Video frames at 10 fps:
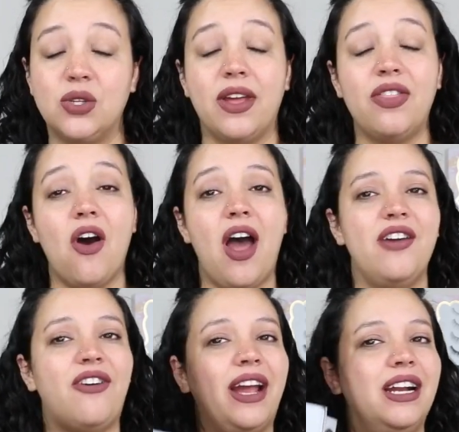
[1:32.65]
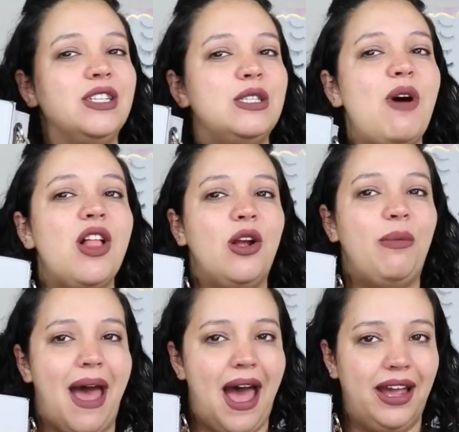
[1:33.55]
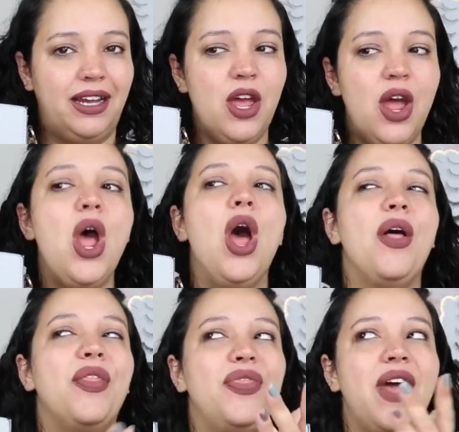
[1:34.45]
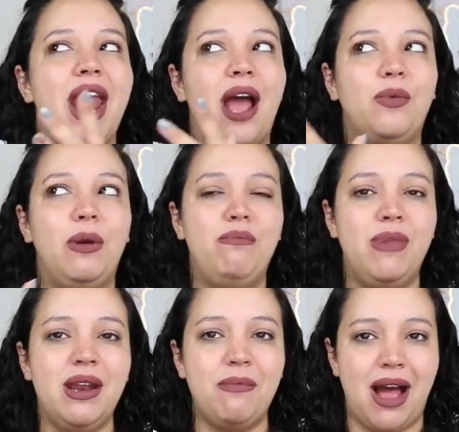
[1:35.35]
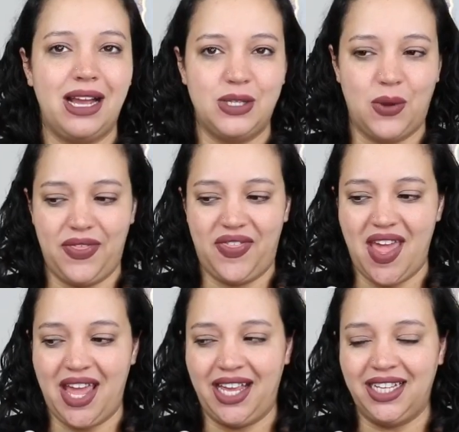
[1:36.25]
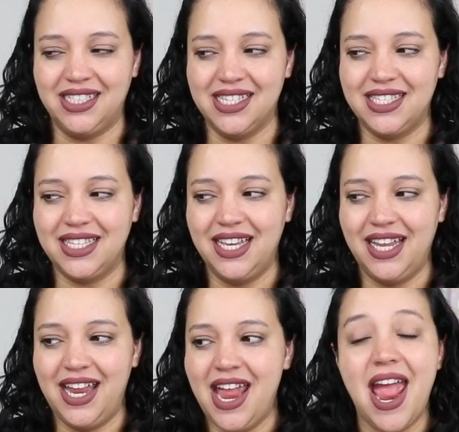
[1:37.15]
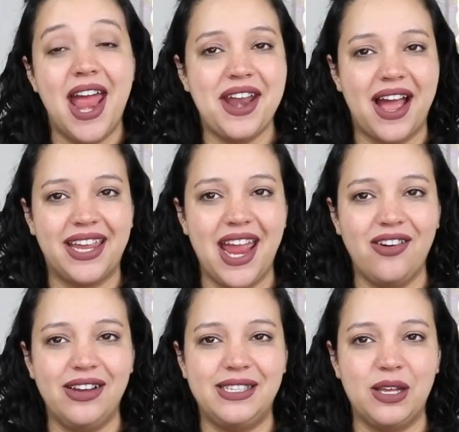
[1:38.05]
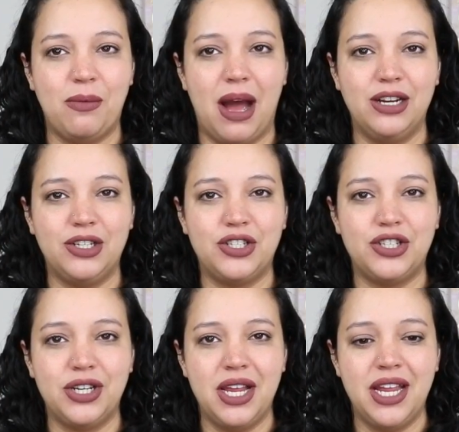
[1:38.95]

So I thought if I got a smaller bag then I would minimize on things and not carry so much.